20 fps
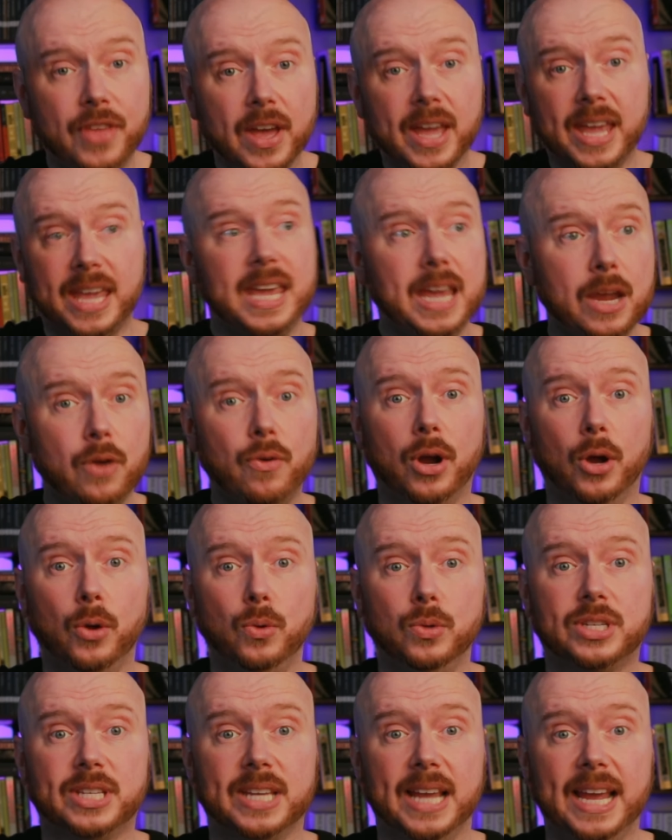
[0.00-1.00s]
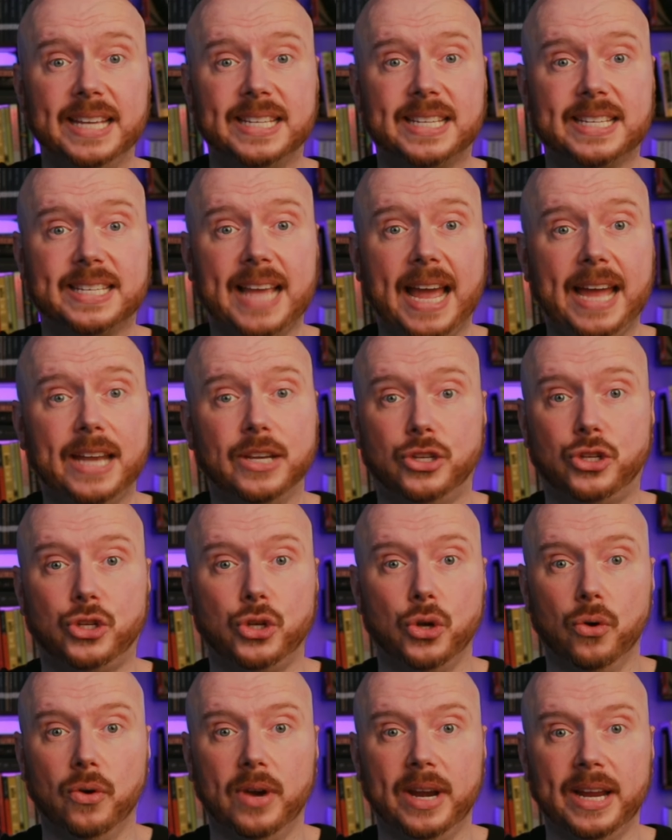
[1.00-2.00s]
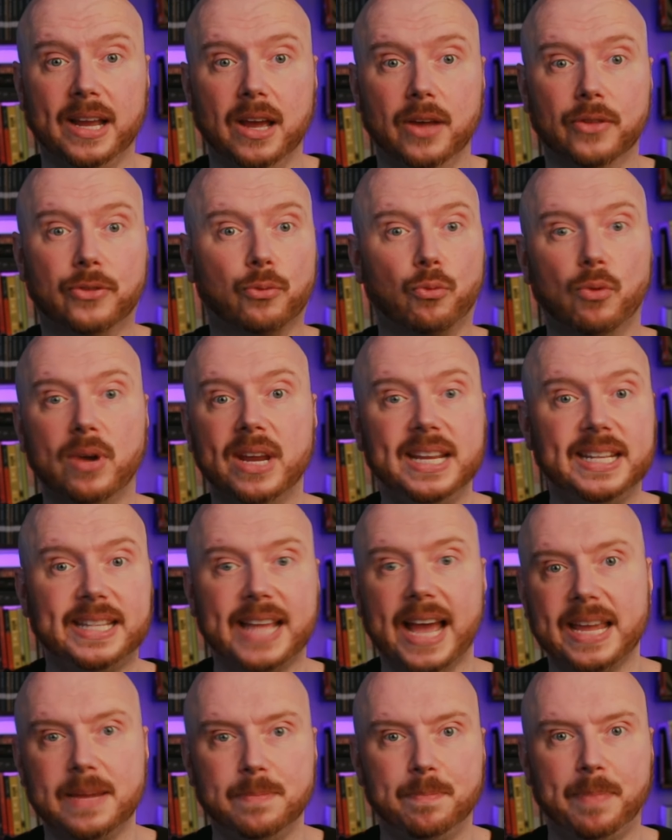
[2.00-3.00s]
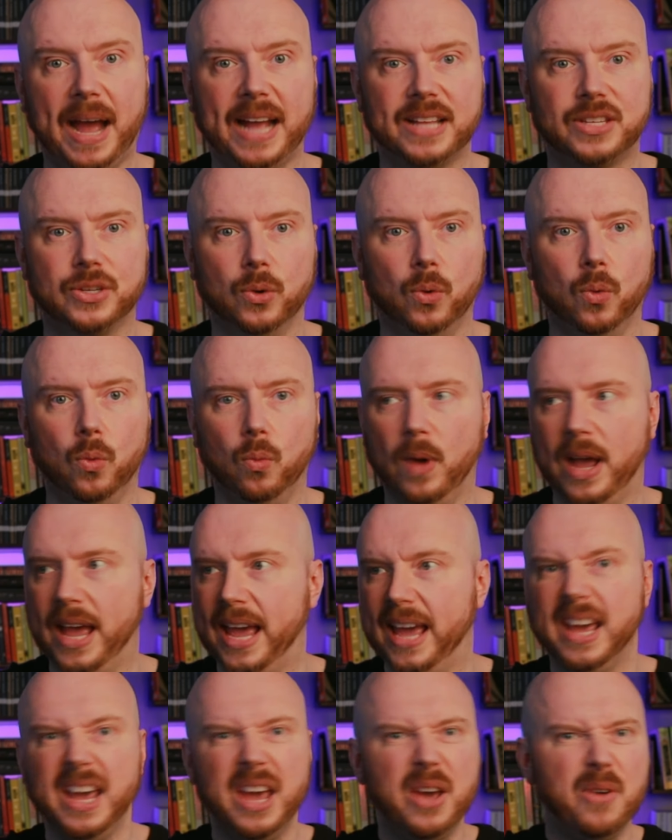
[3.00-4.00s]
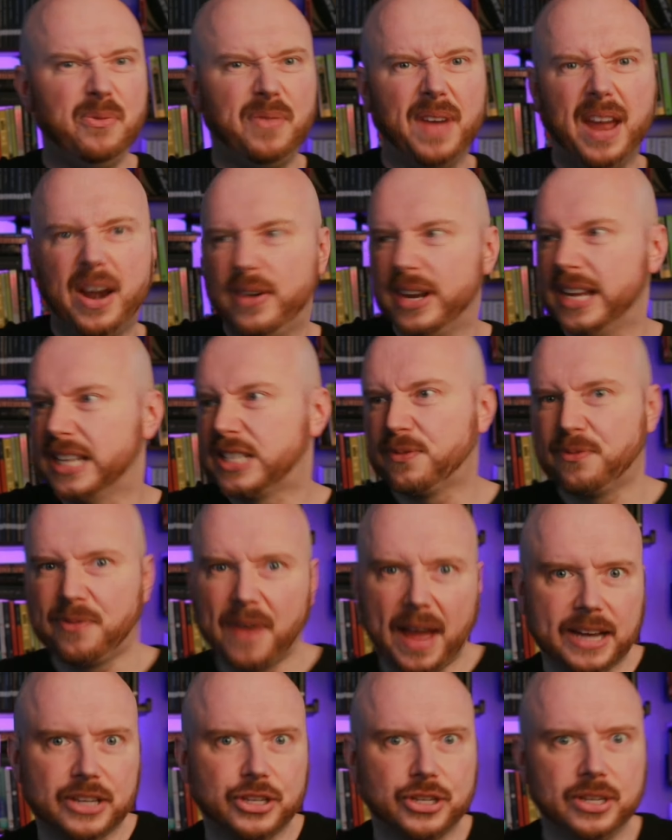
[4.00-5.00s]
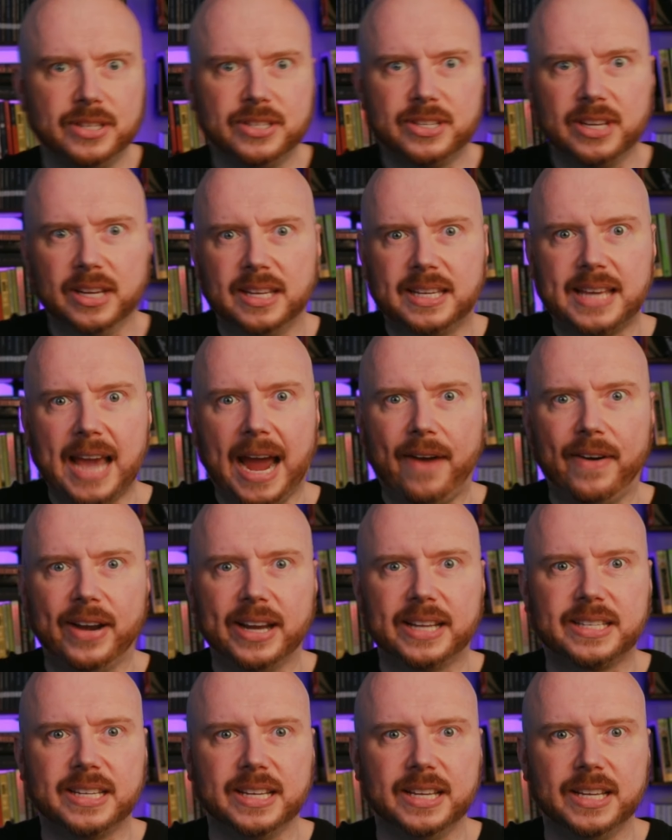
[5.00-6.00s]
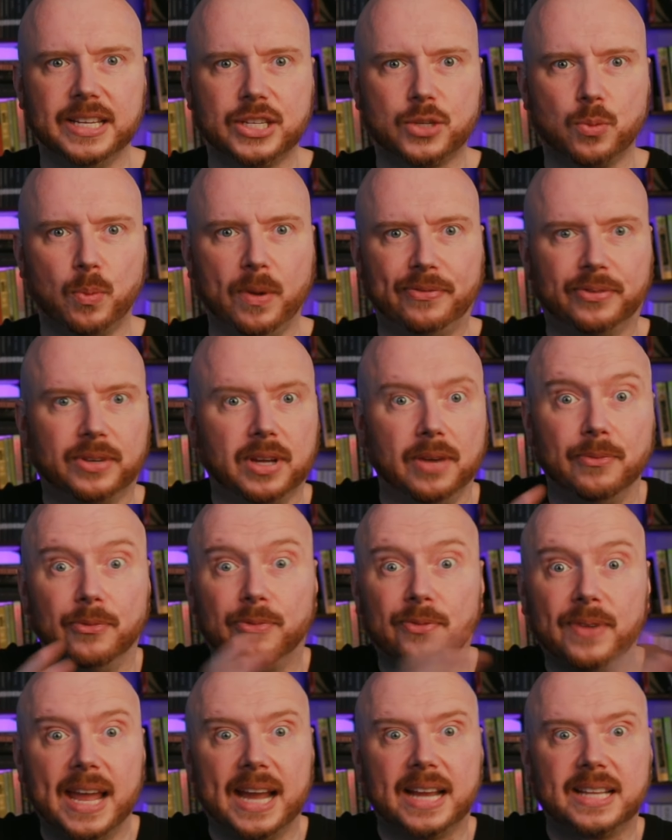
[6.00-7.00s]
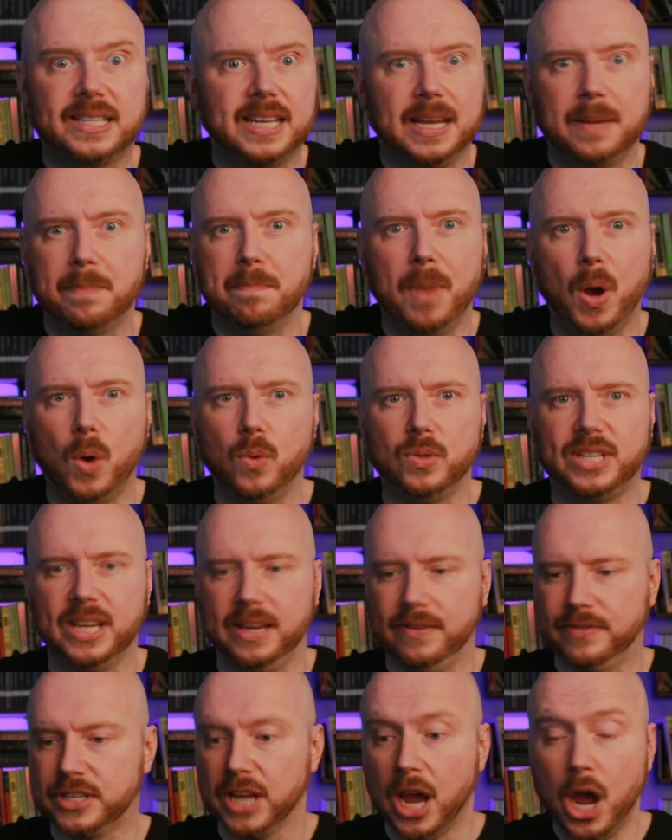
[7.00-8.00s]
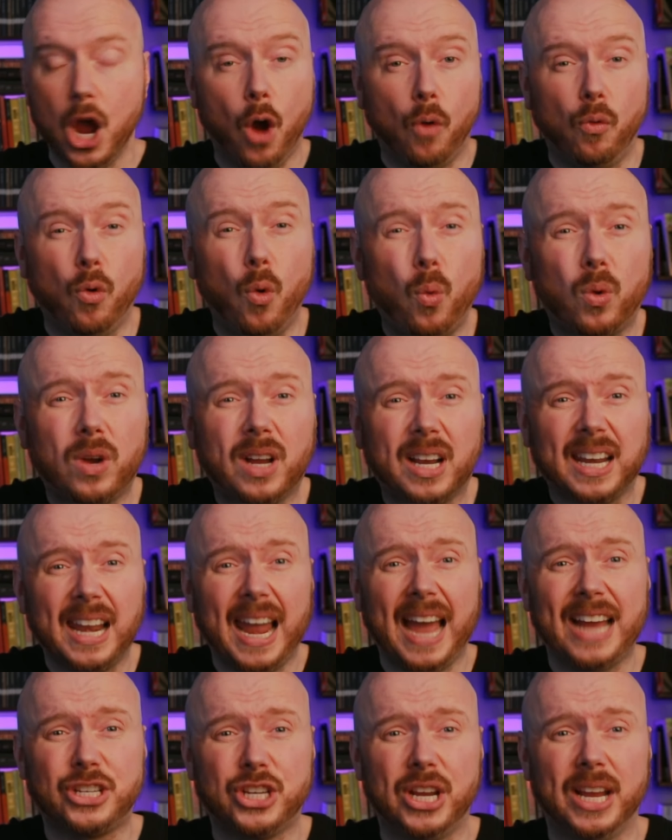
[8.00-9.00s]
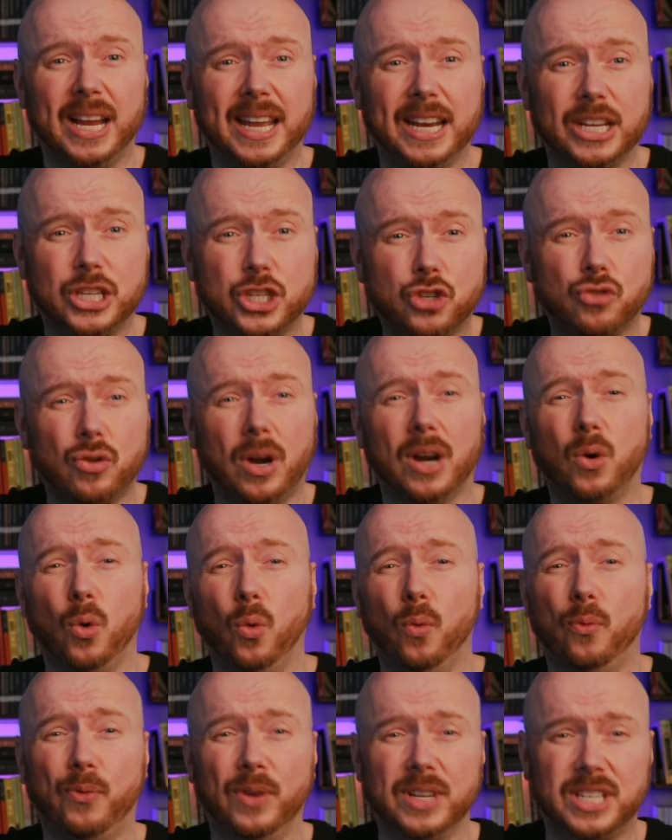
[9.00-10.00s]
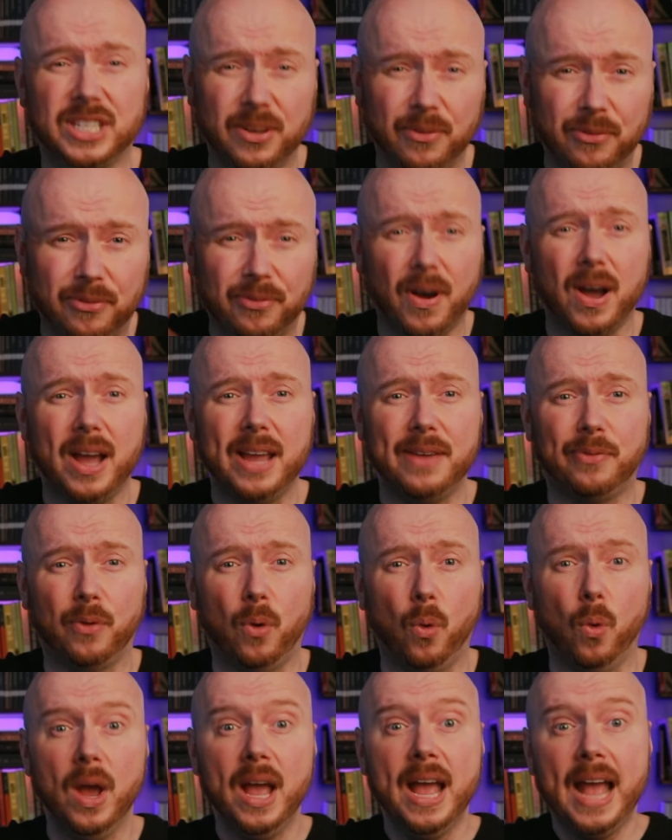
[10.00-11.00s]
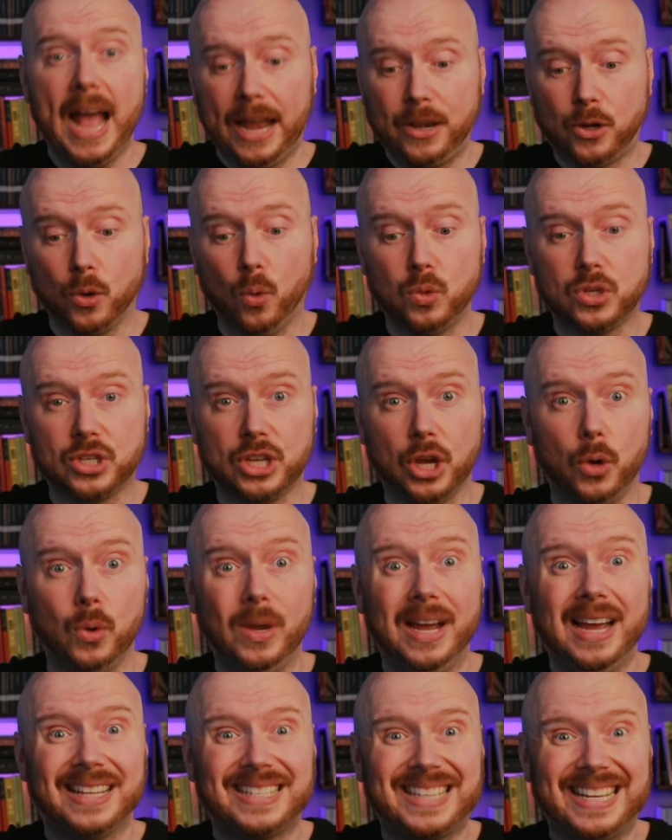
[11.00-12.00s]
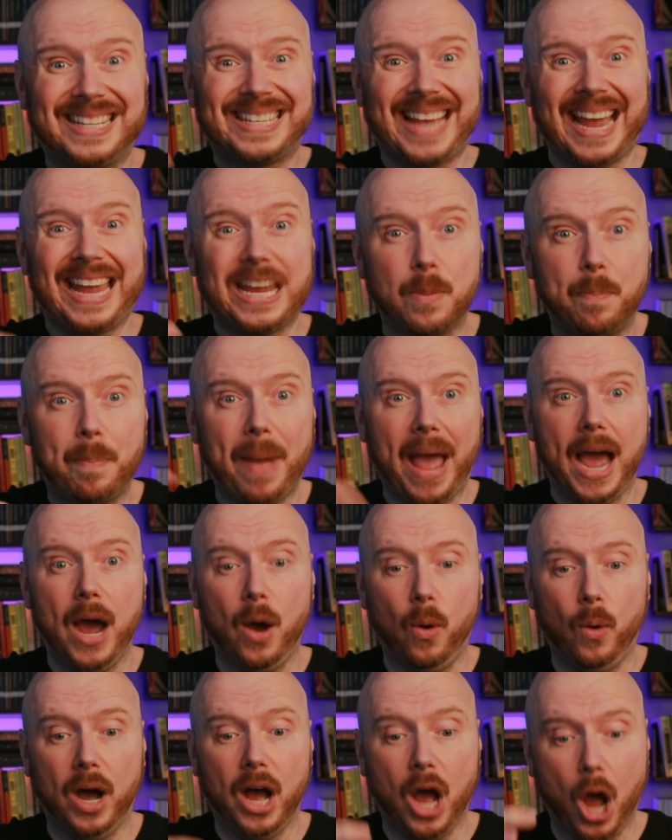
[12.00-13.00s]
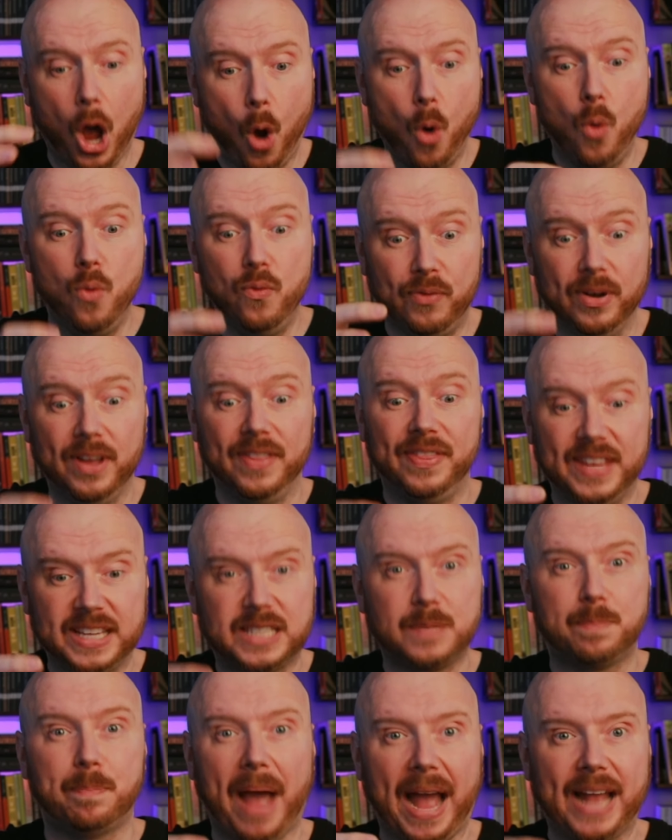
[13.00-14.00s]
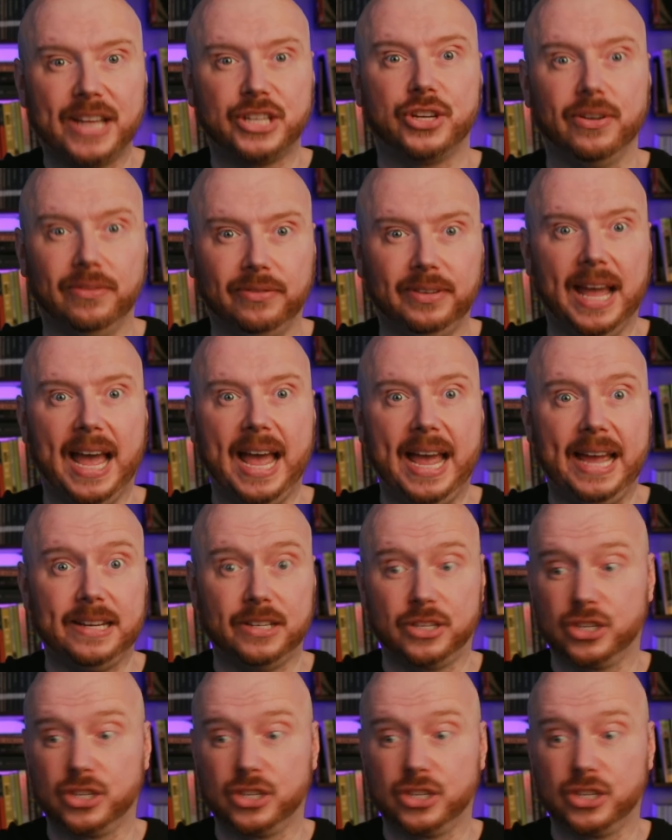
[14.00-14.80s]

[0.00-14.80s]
The Heroes is set during a three day battle where various factions and characters with conflicting motives are all clashing in a struggle for survival and also to take power over this patch of land.